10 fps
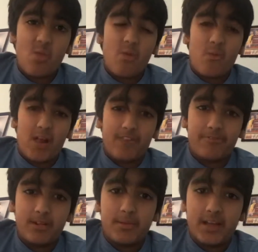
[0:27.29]
while
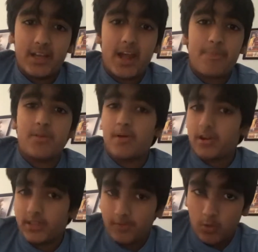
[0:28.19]
filming Captain
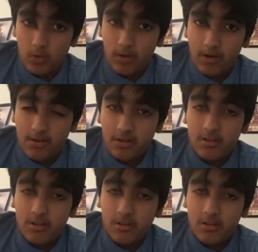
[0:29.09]
America Civil War